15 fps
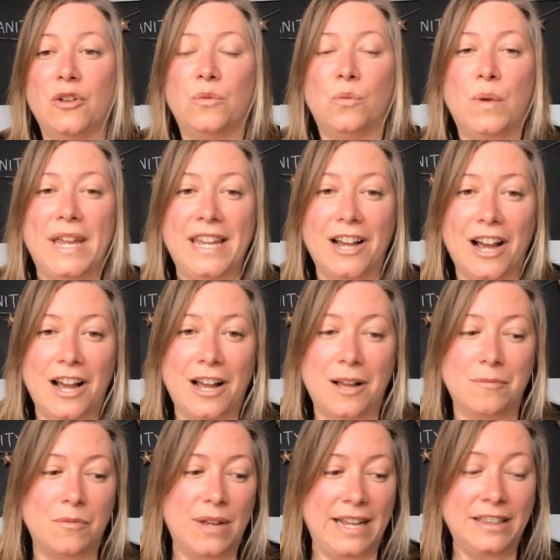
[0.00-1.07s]
We,
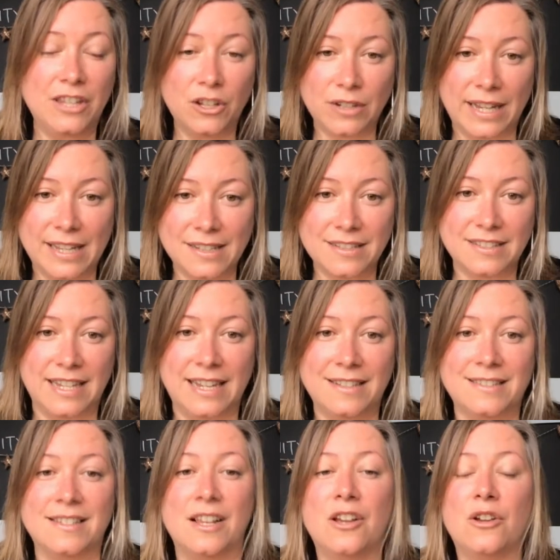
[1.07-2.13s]
in the United
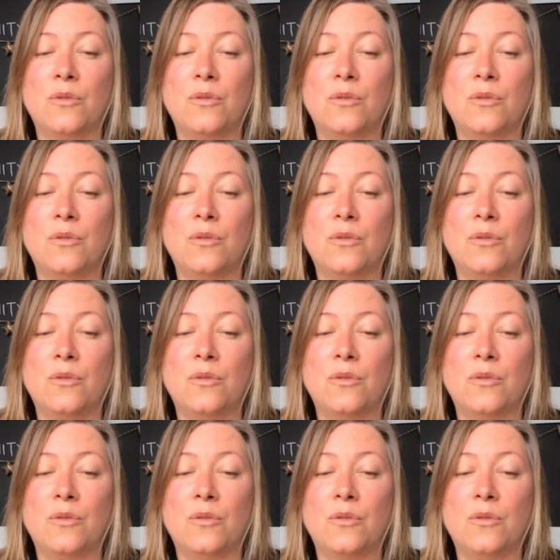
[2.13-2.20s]
States,